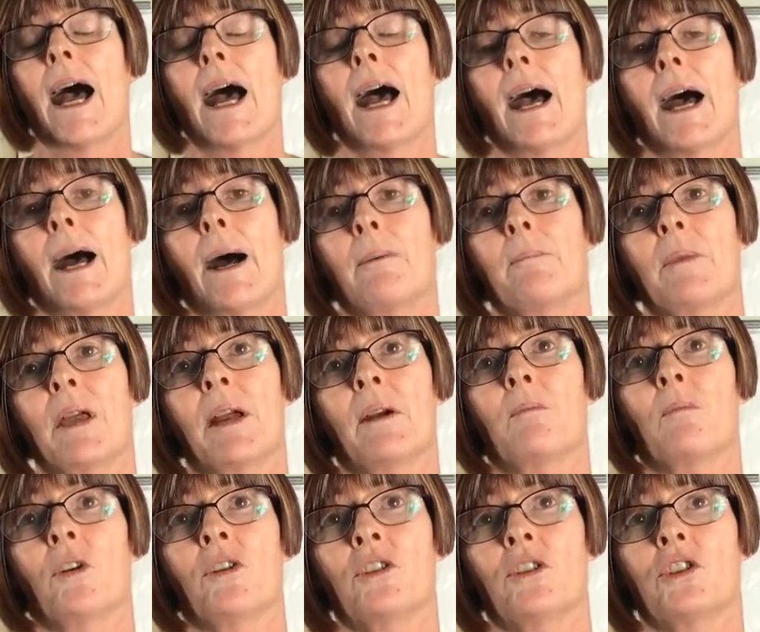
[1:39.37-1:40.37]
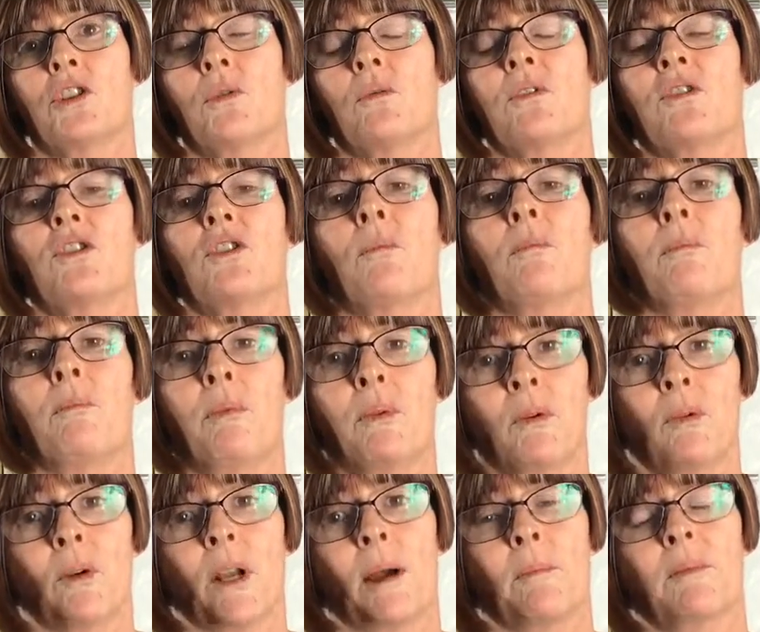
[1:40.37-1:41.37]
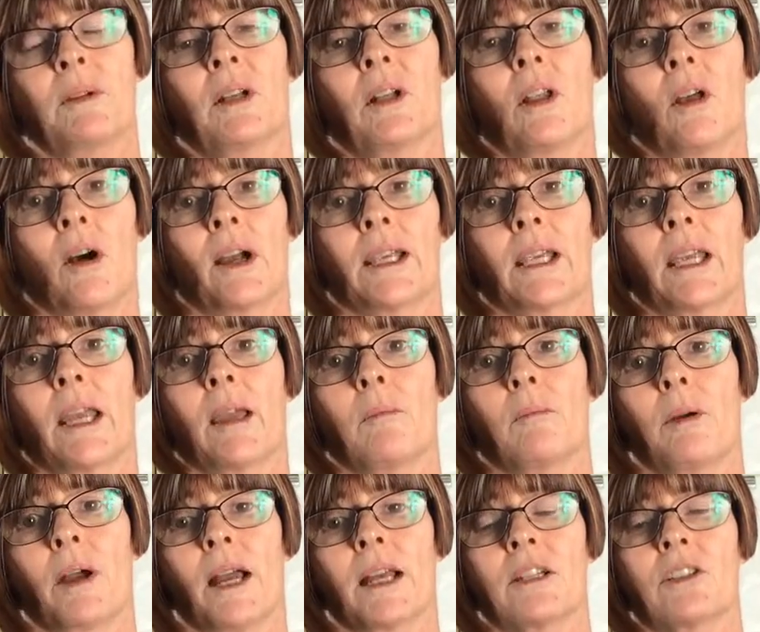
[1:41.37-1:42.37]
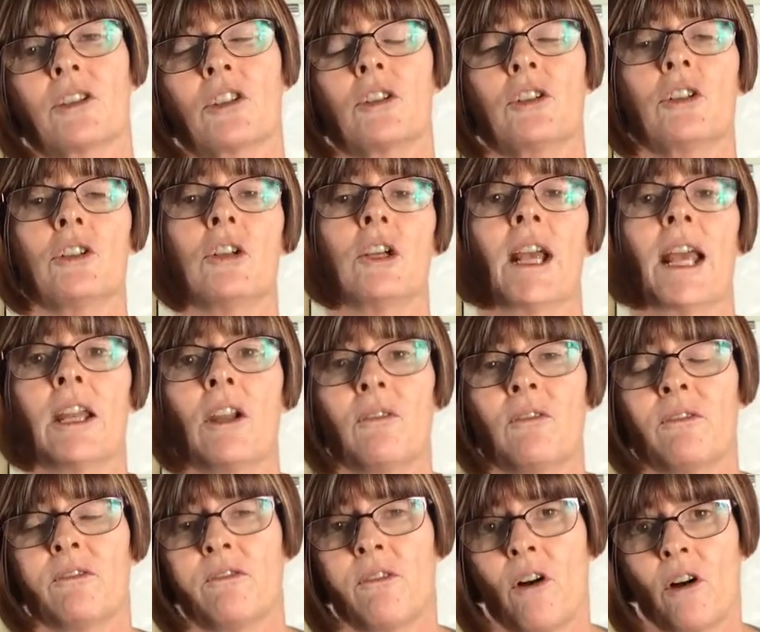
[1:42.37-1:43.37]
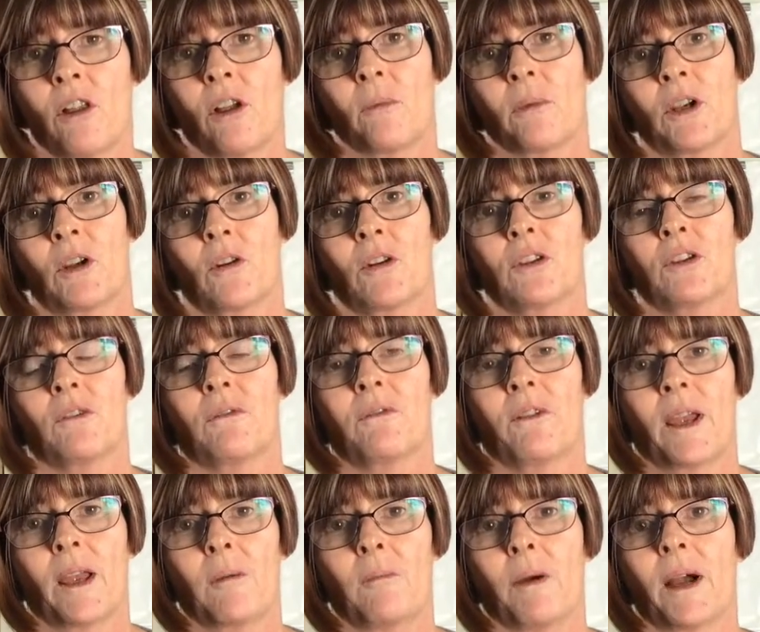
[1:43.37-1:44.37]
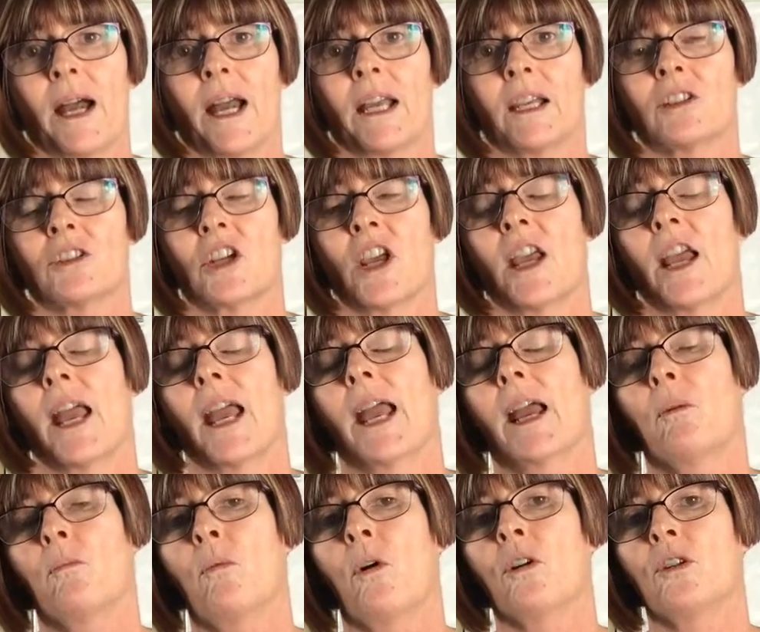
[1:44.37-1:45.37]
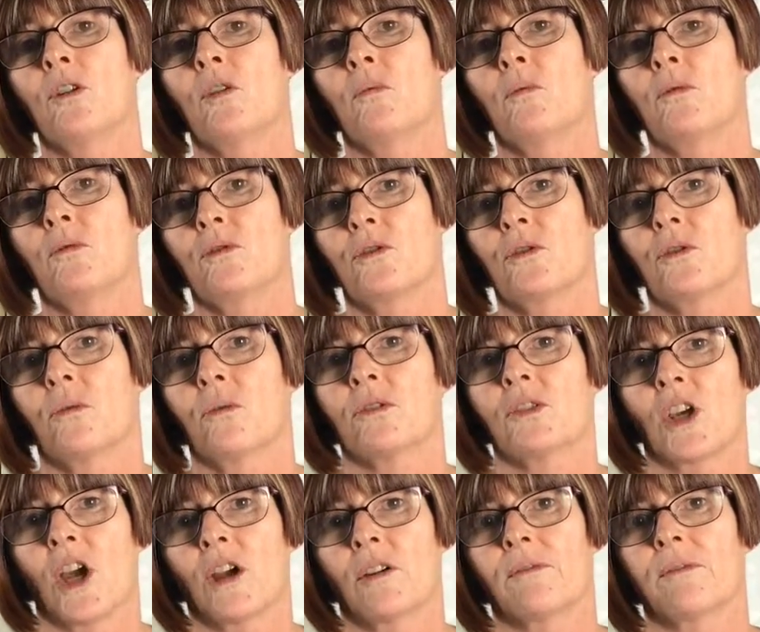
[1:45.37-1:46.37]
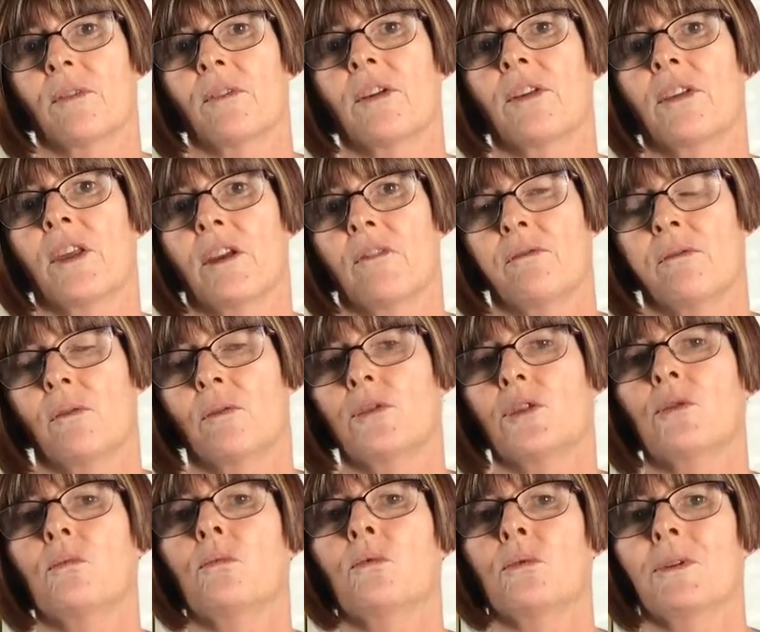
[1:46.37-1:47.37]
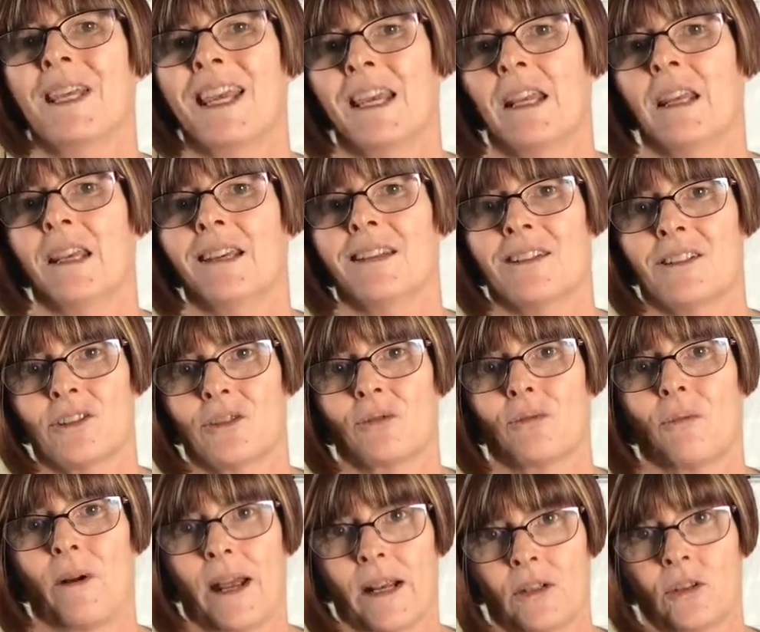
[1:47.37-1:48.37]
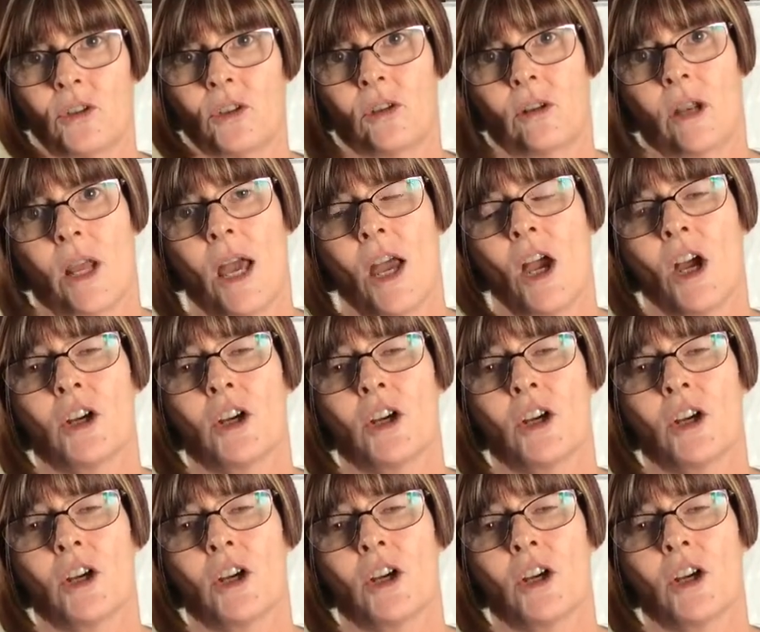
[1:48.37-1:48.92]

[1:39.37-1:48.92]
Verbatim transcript: Um, and what you do is you build up your like campaign. So you get a following on your fan page. And what you will do is hopefully, therefore, you will get interaction.